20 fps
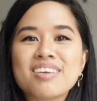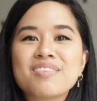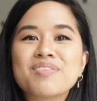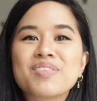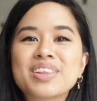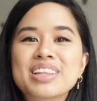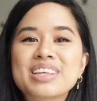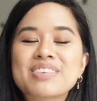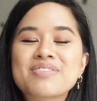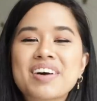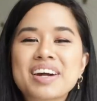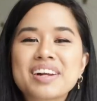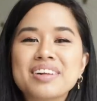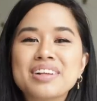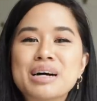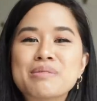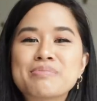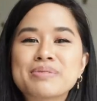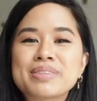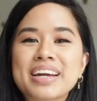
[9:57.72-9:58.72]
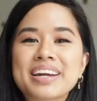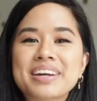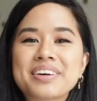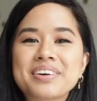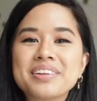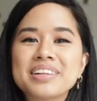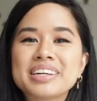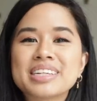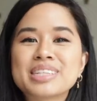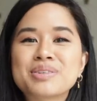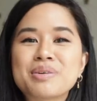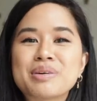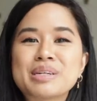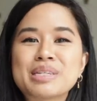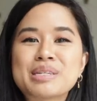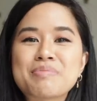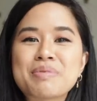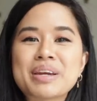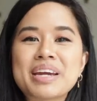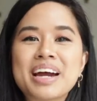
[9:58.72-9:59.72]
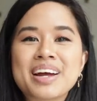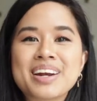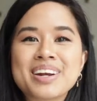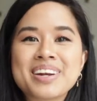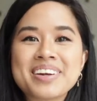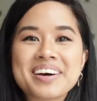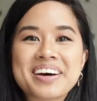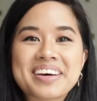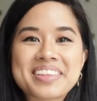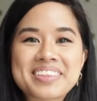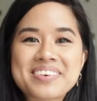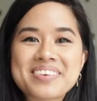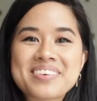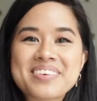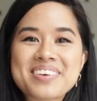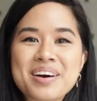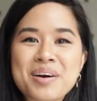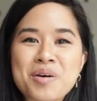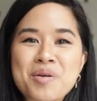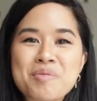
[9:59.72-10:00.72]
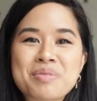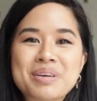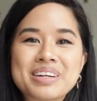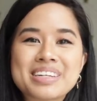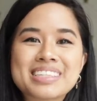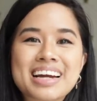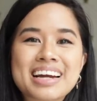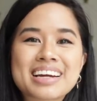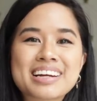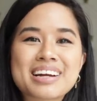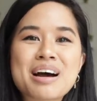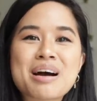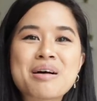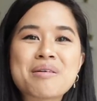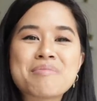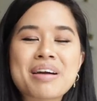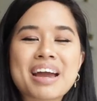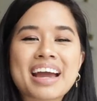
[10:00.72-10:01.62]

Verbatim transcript: And for this final upcycle, it's going to be another HomeGoods item,